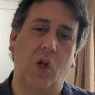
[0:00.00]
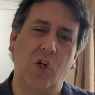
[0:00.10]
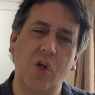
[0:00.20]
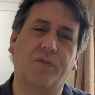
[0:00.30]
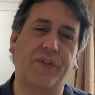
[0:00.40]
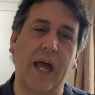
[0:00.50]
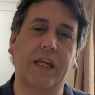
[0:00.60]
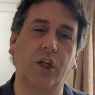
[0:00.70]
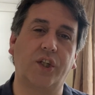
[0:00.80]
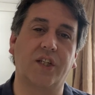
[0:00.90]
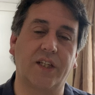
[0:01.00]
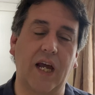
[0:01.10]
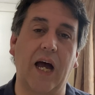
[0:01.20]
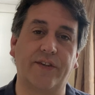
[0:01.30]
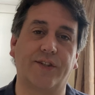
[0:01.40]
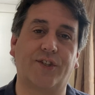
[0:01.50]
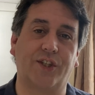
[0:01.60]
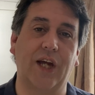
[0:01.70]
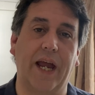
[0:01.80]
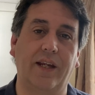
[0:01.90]
Look for that goodness in others
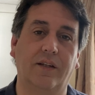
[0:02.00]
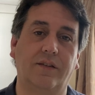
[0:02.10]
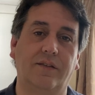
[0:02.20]
today,